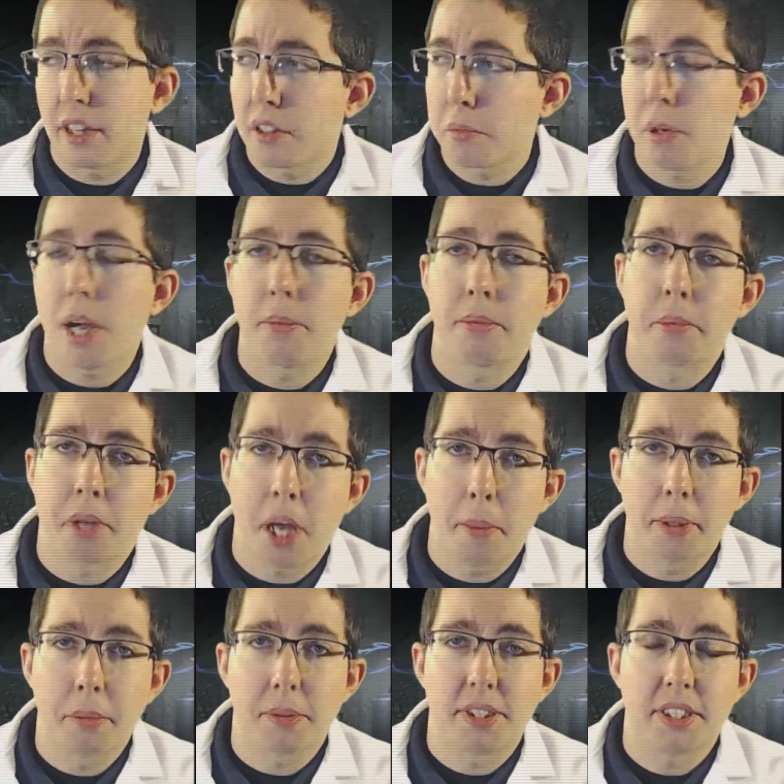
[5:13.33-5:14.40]
another problem
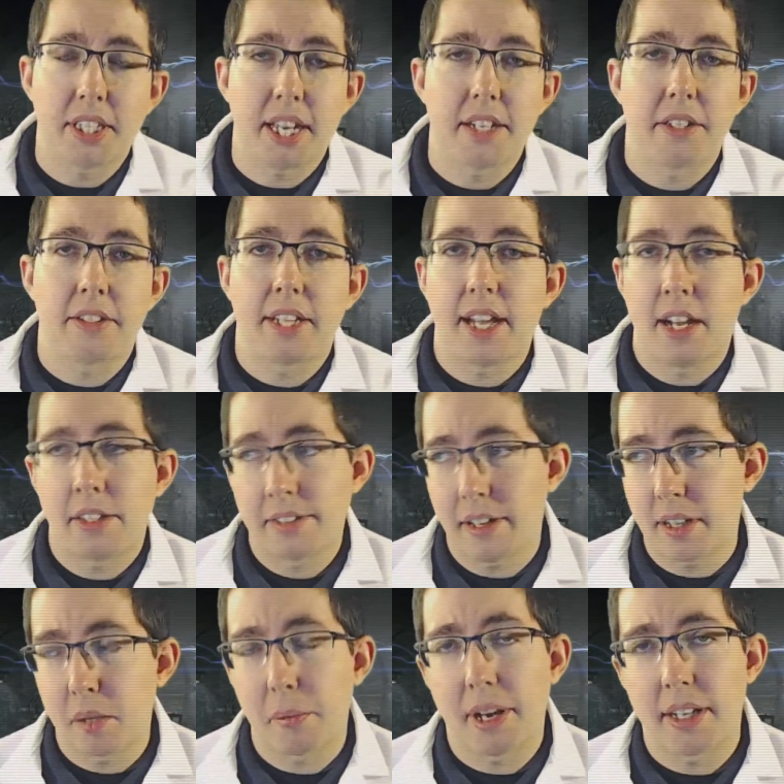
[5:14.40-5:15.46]
coming with standard that I'll
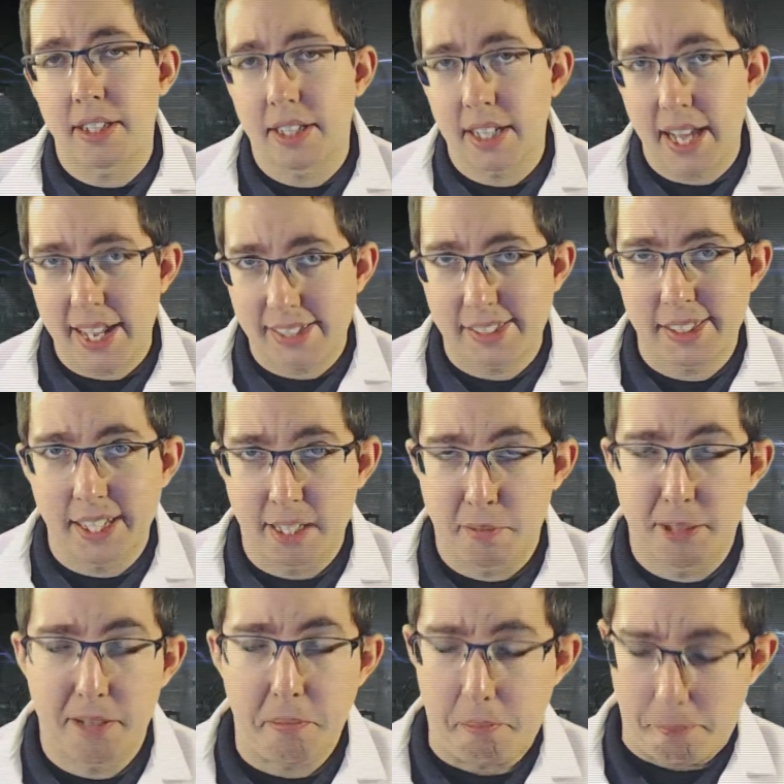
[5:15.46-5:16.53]
talk about in the next
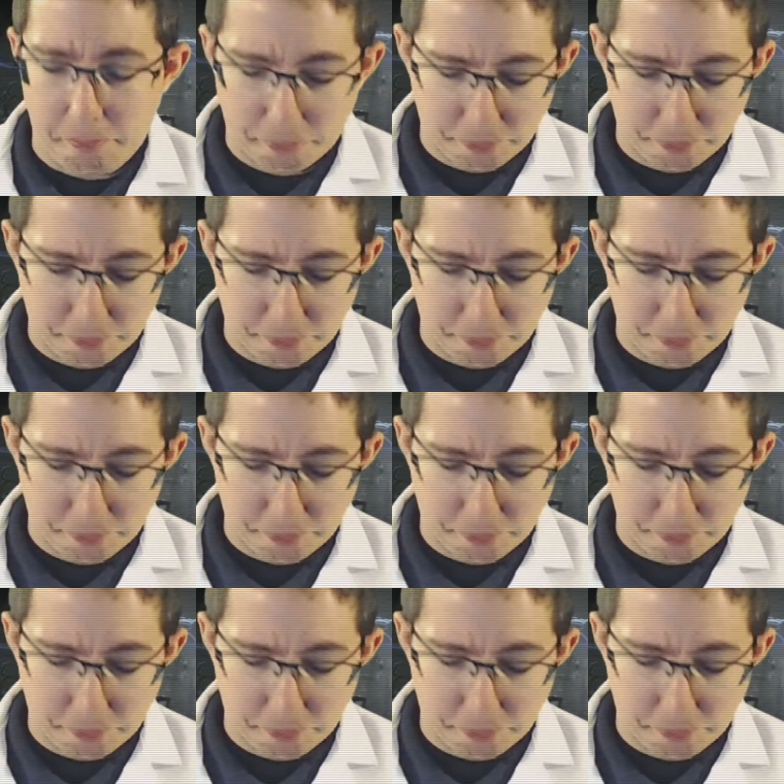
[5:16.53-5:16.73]
segment